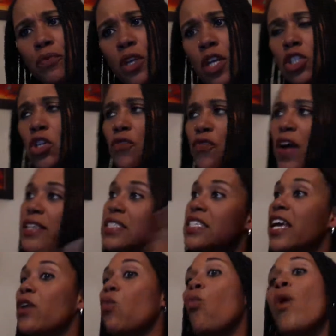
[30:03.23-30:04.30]
So if I
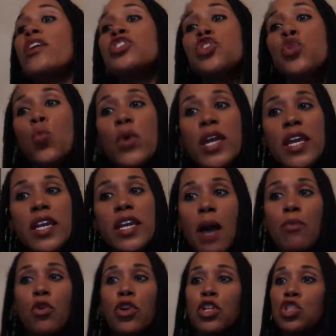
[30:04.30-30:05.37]
say once a week, I'm
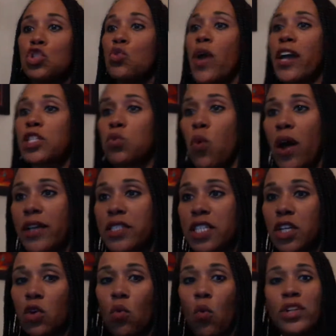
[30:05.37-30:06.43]
going to do X, Y, and Z,
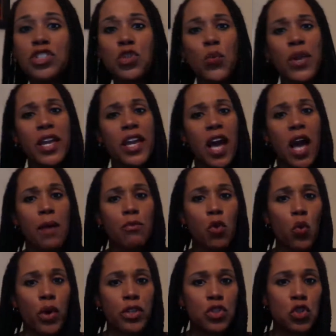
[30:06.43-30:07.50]
or once a week, I'm
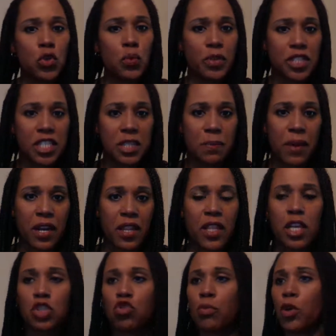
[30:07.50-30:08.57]
going to participate in
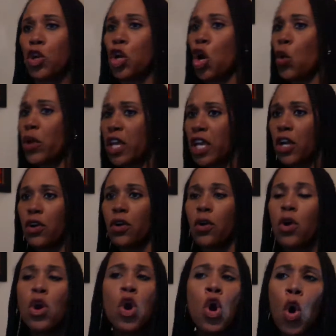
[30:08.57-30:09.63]
this, or I'm going to go here,
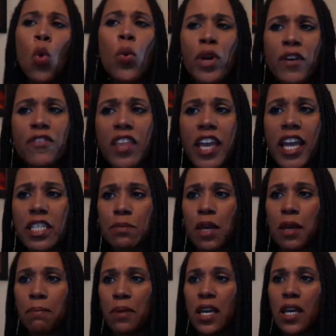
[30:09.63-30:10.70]
or whatever the case may
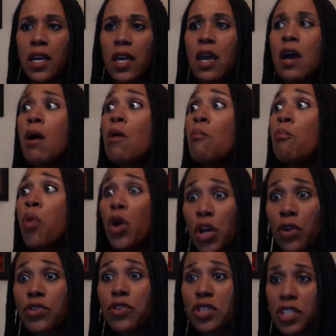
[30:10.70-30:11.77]
be, put it
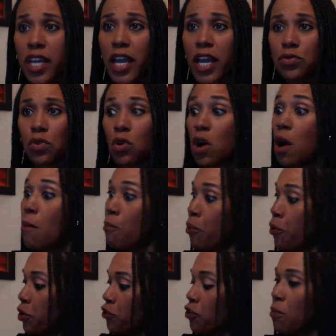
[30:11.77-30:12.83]
on your schedule.
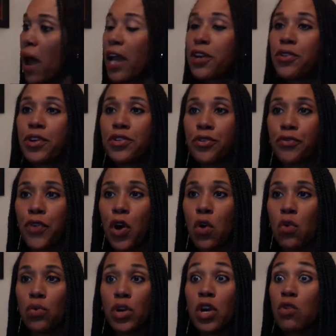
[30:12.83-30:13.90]
Put a reminder in your
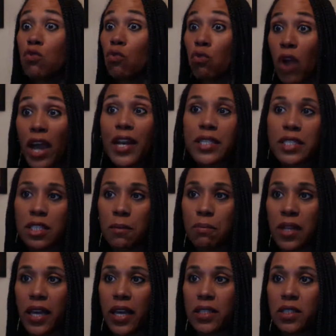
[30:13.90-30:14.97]
phone. Write it
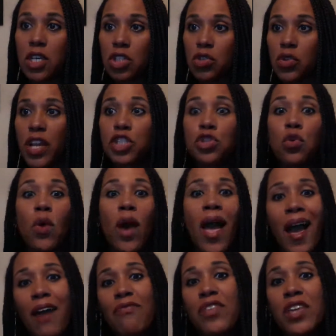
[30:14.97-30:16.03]
someplace so that you don't
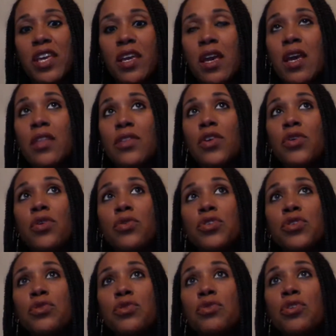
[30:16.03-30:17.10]
have
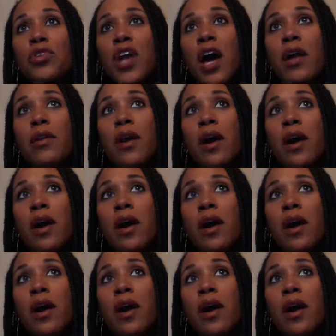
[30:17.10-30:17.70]
you're not,